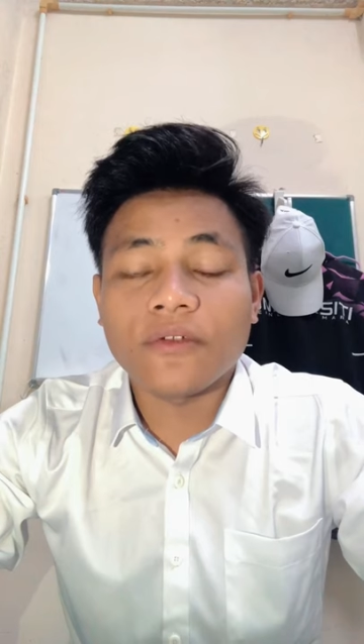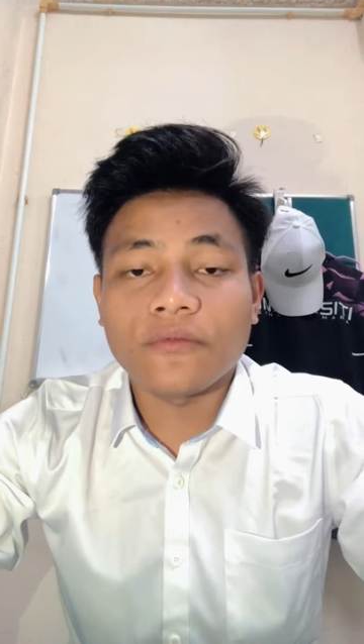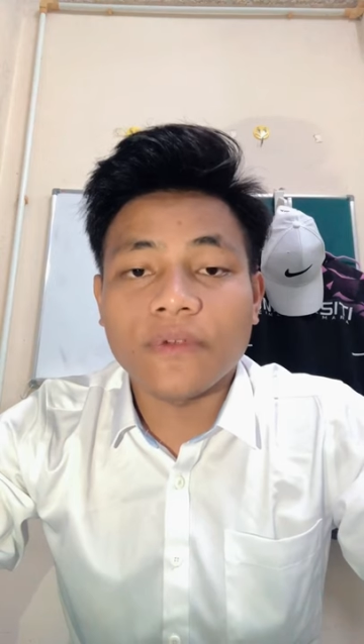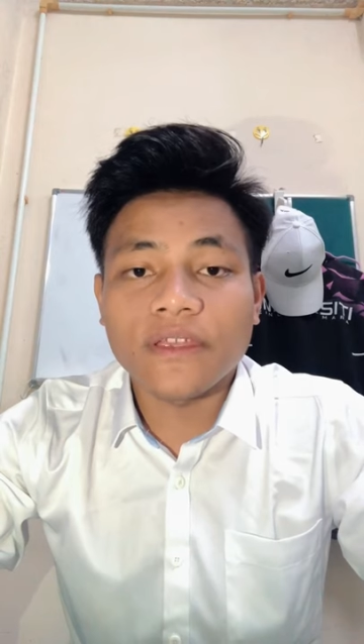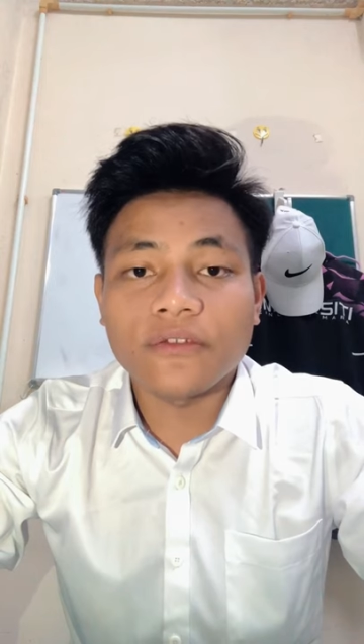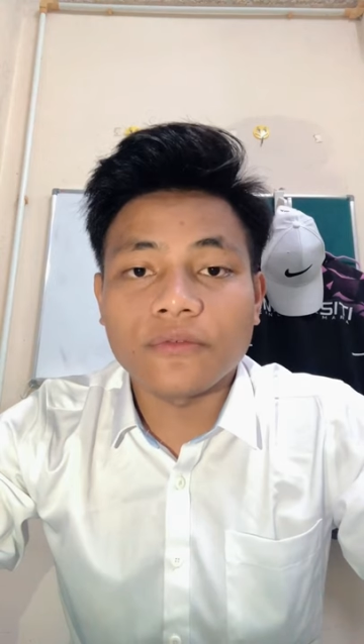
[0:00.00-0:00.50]

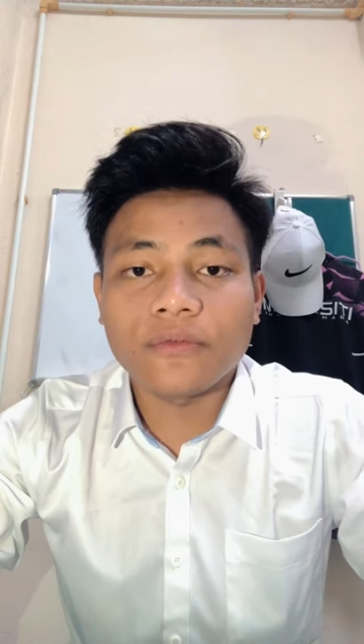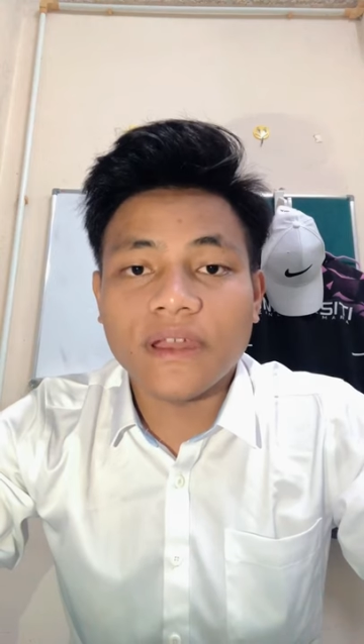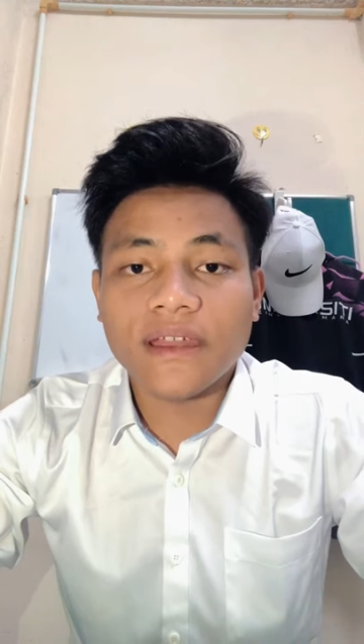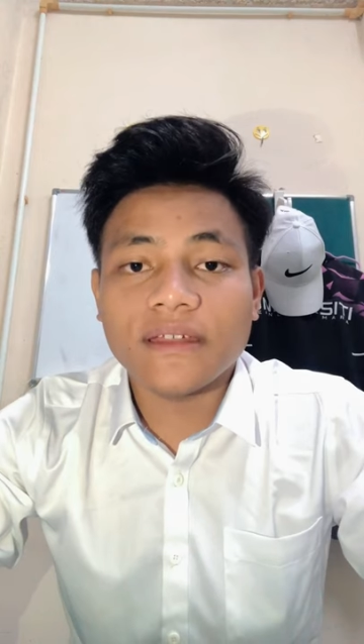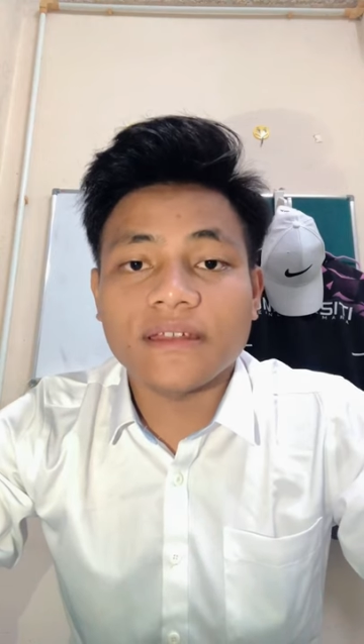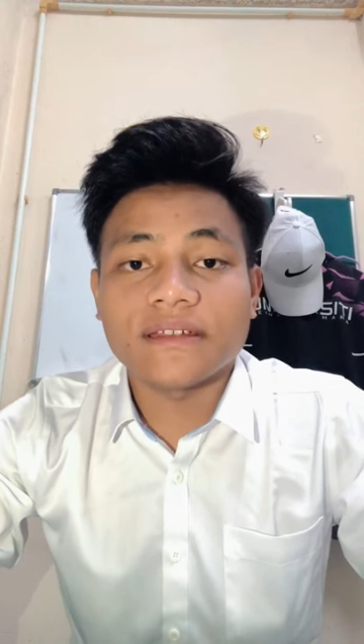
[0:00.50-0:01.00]
when you
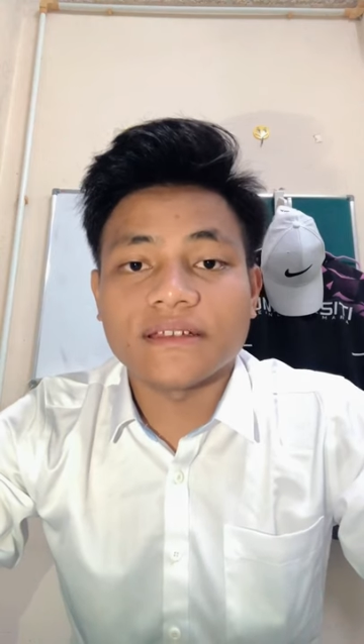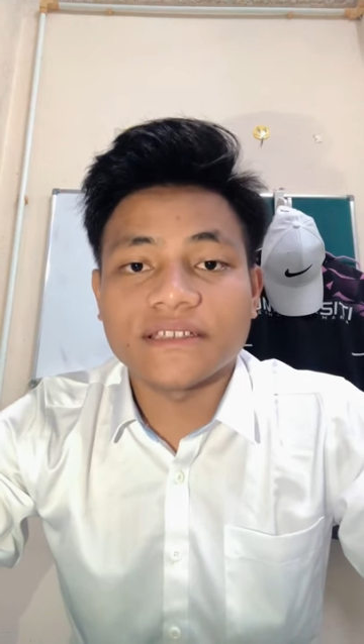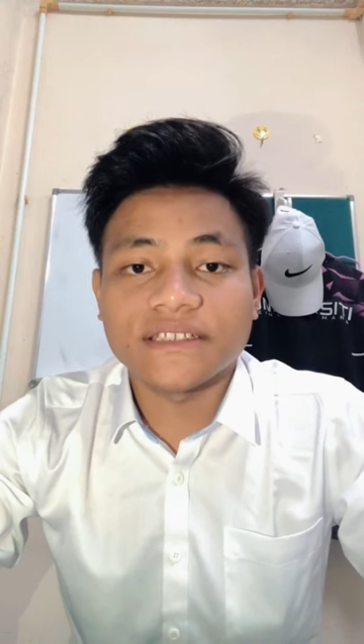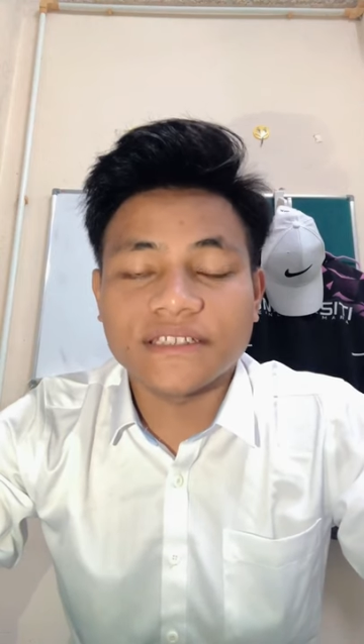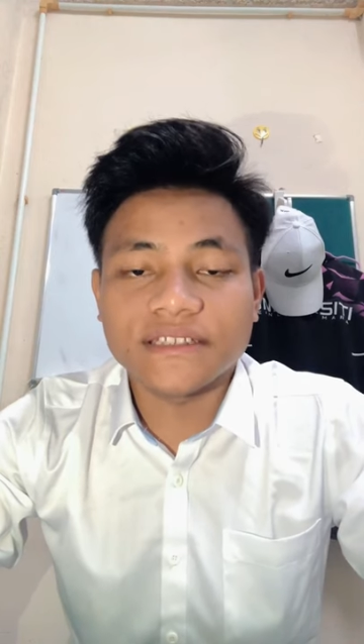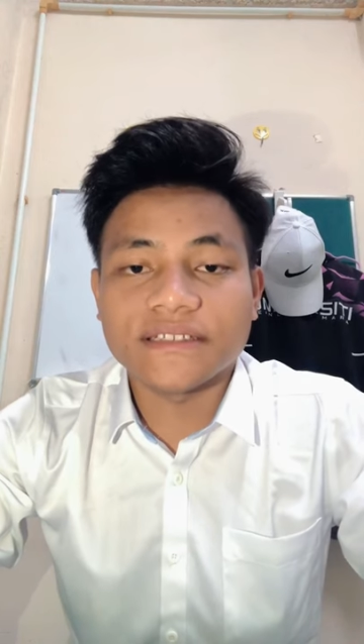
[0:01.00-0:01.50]
wear a
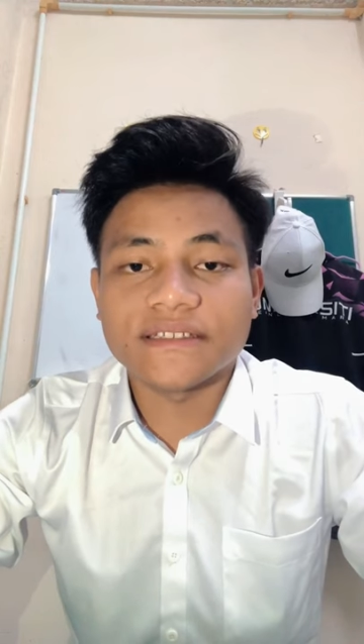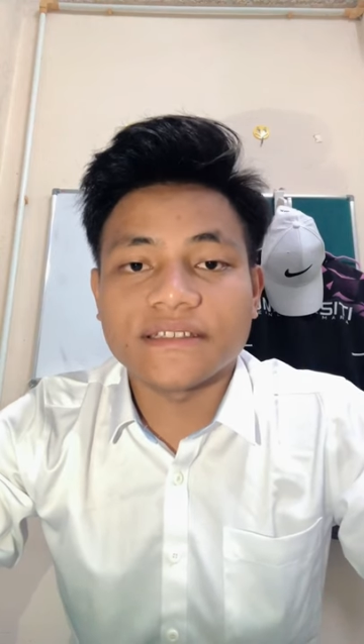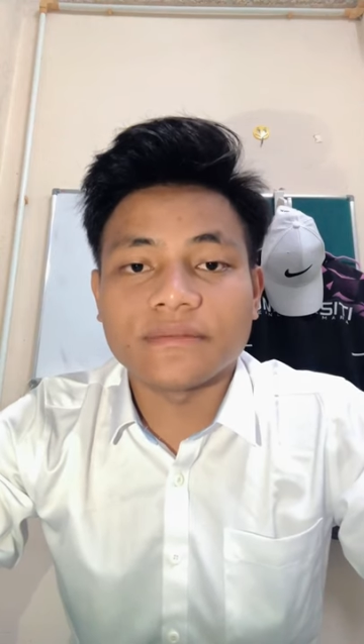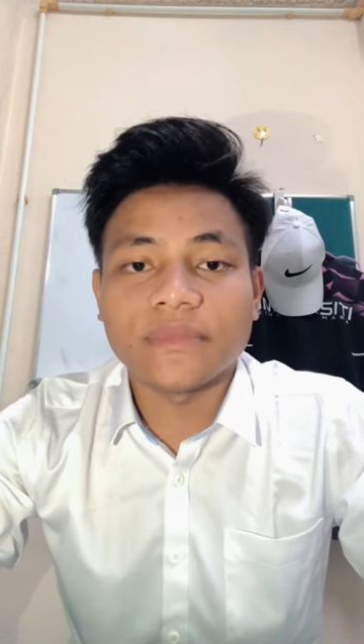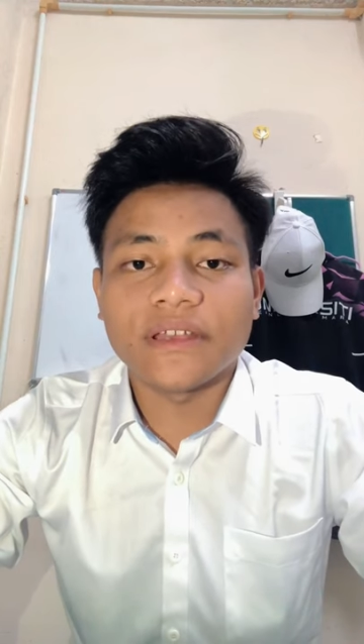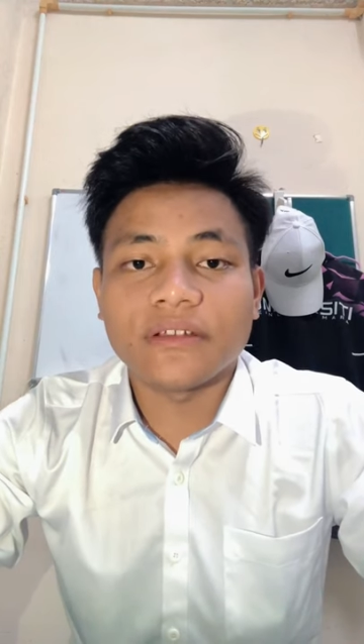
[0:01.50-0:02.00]
shirt
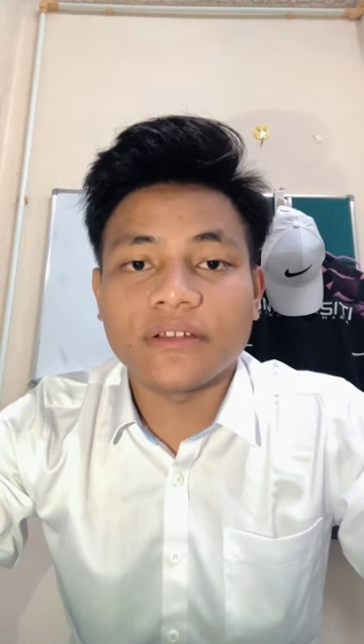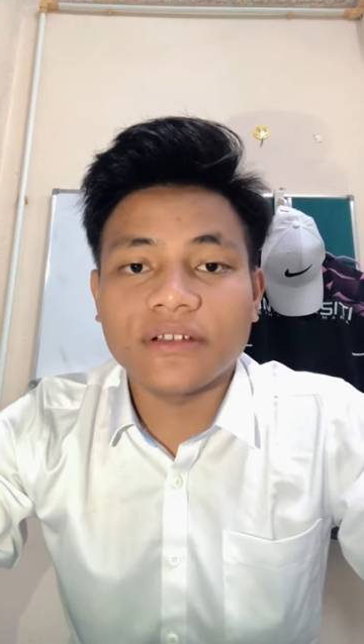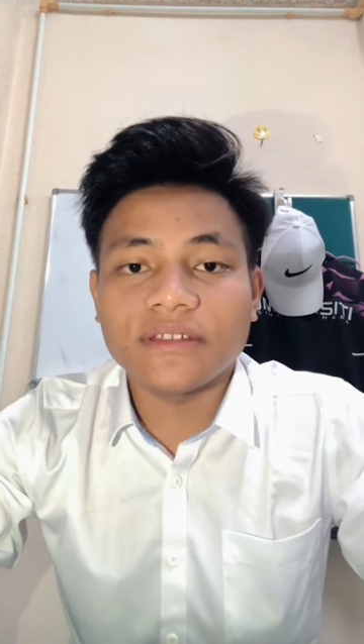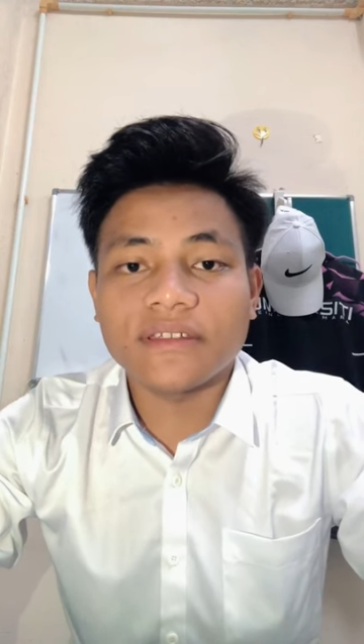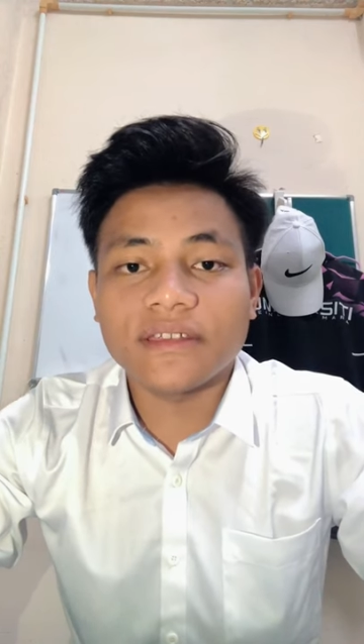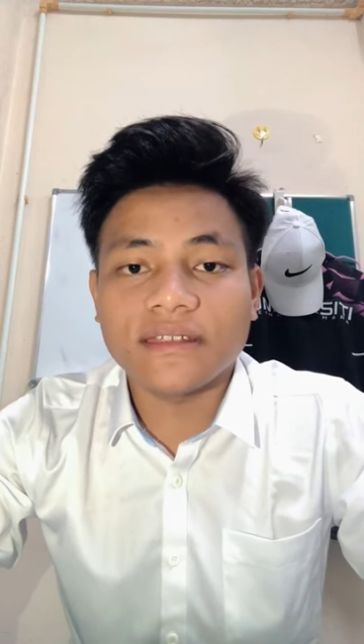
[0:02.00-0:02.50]

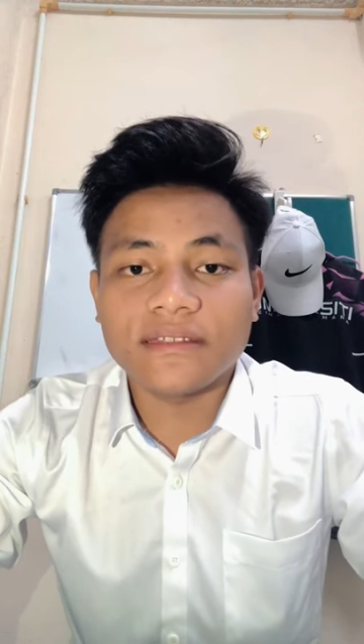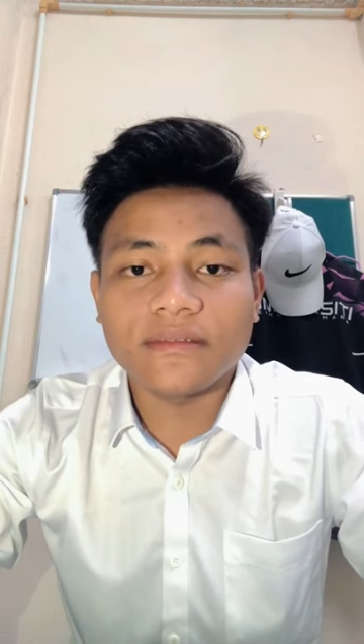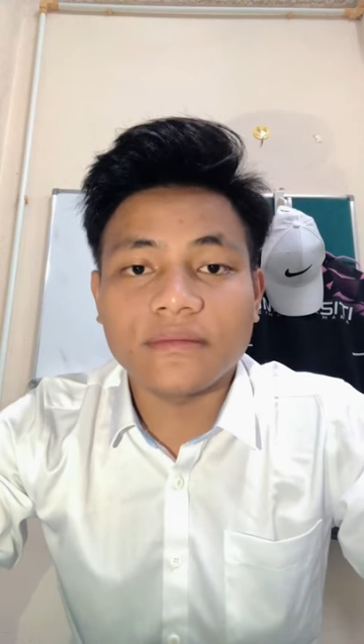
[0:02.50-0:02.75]
because it